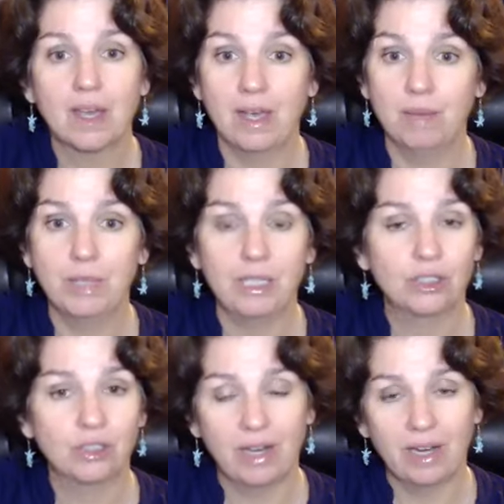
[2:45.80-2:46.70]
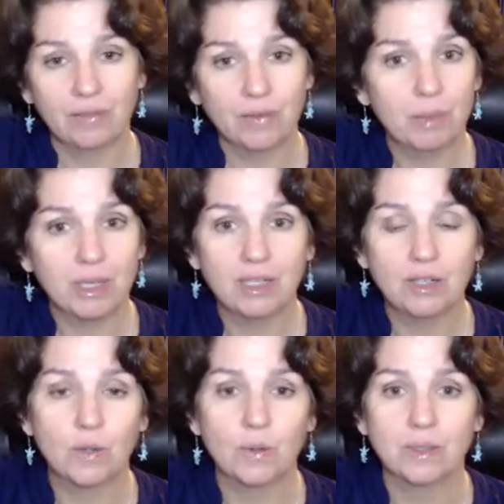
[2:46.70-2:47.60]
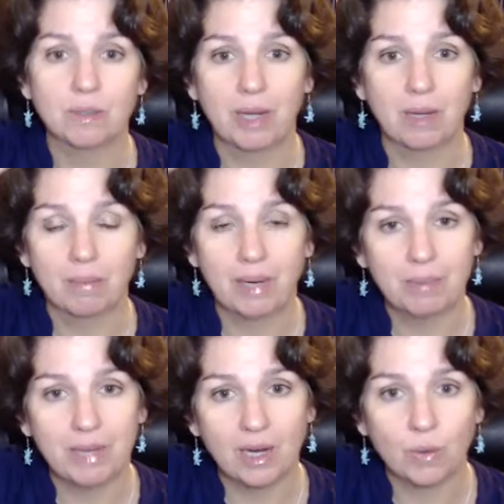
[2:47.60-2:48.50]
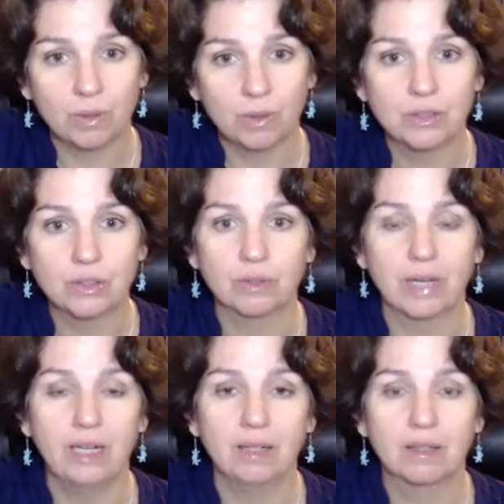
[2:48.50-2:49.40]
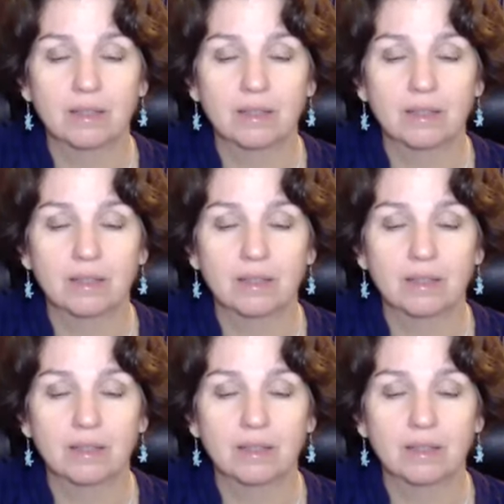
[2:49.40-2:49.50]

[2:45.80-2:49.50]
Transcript: and make sure everybody knows about my power and strength.